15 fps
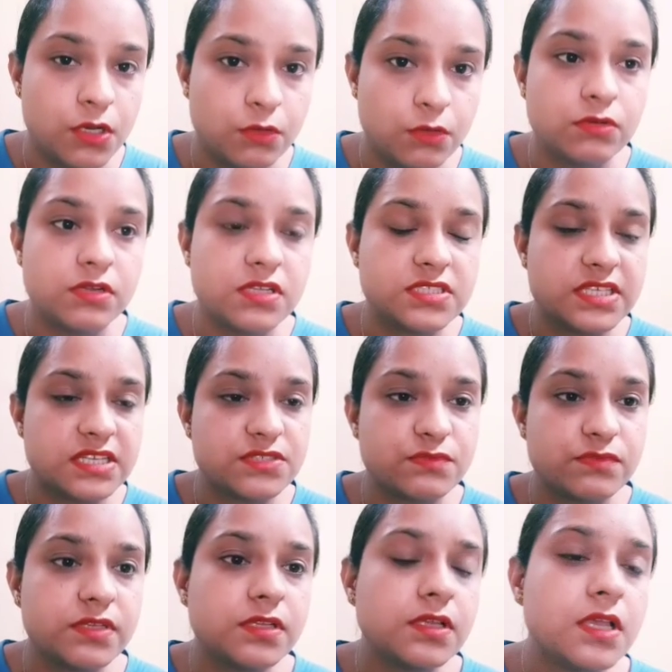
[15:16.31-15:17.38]
noodles
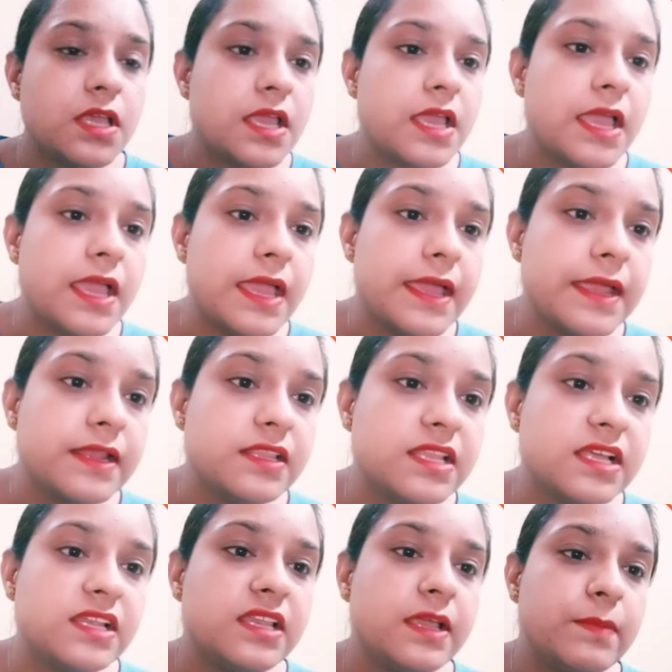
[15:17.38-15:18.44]
as well, and
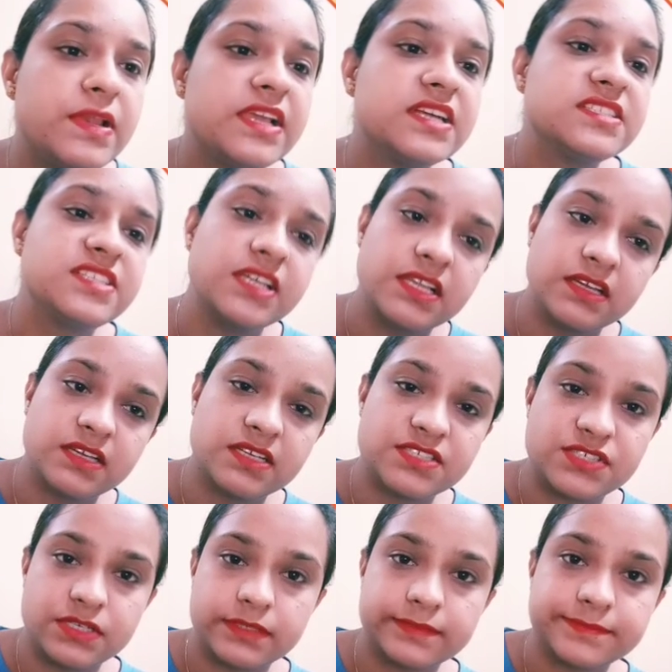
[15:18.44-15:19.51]
then labeling and sealing is
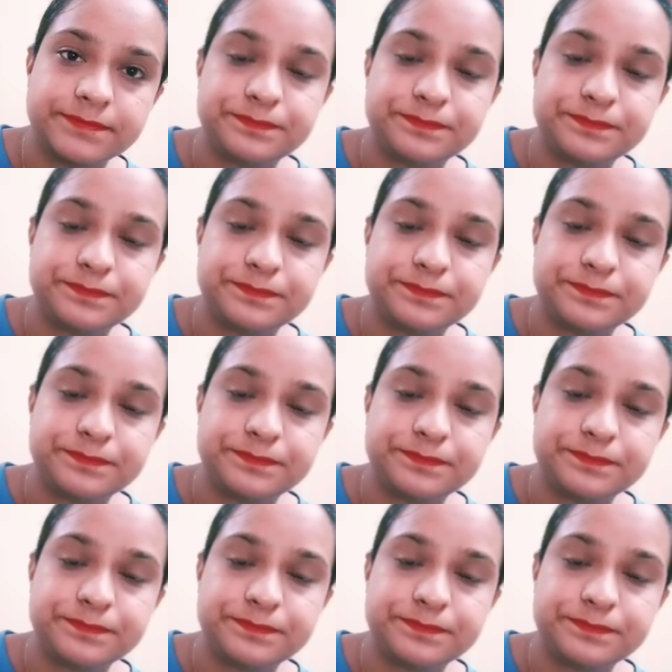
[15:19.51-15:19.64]
done.